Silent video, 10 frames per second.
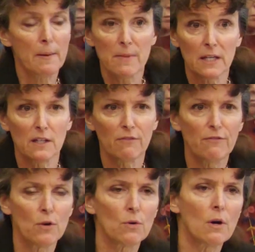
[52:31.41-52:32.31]
make any
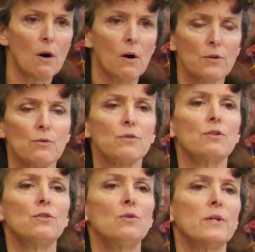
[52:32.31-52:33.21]
phone calls or to
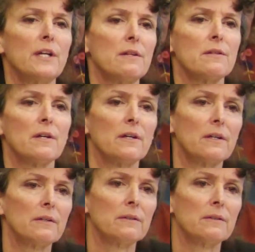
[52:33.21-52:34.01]
do anything